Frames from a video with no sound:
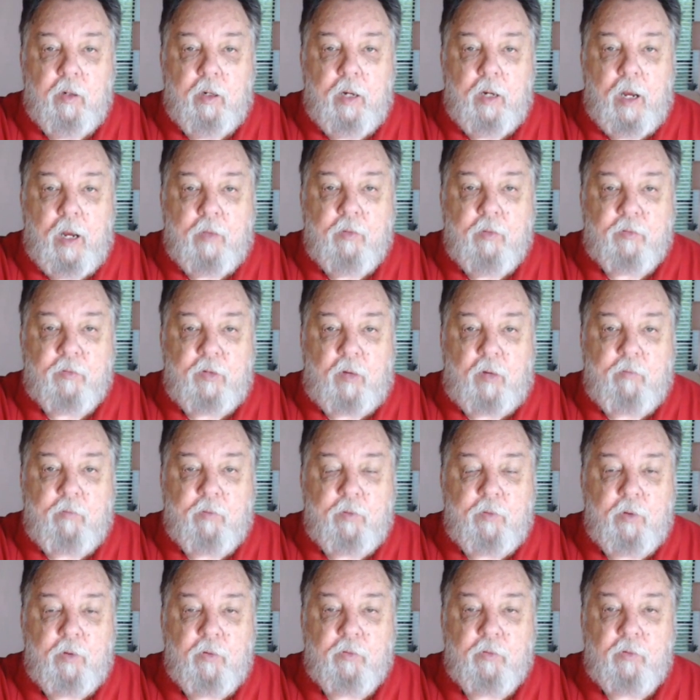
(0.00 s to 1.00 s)
And the
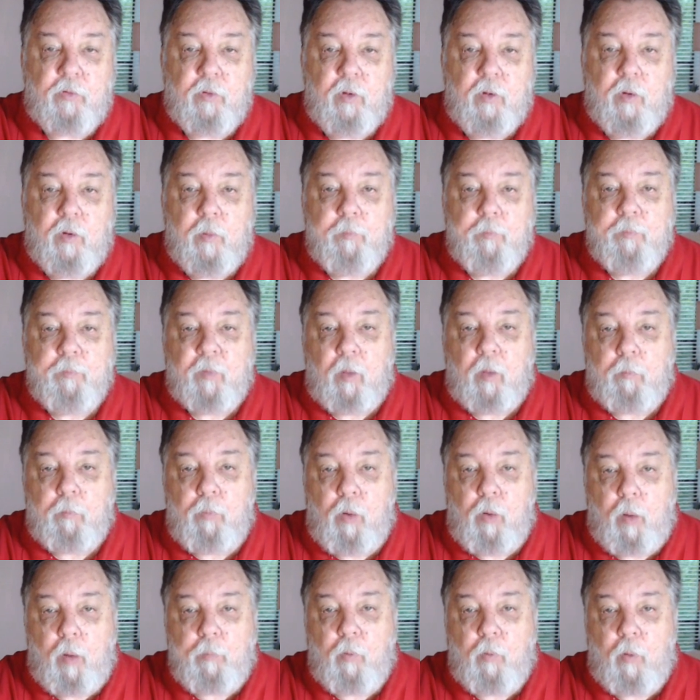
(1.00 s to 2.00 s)
seventh is
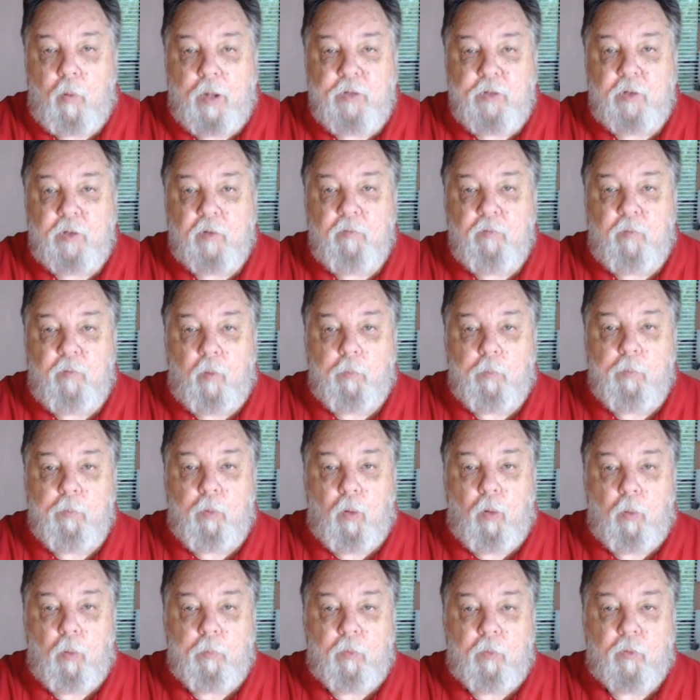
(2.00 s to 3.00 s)
preparation for
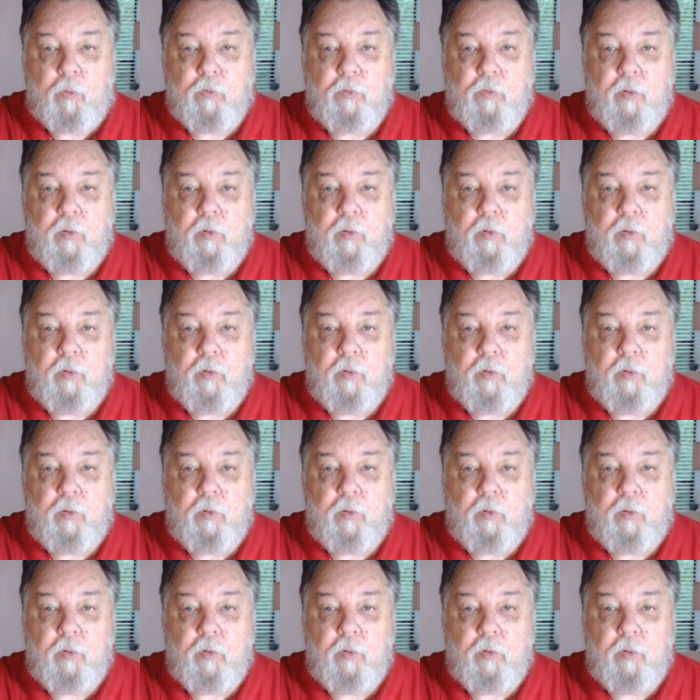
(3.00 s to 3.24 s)
purpose.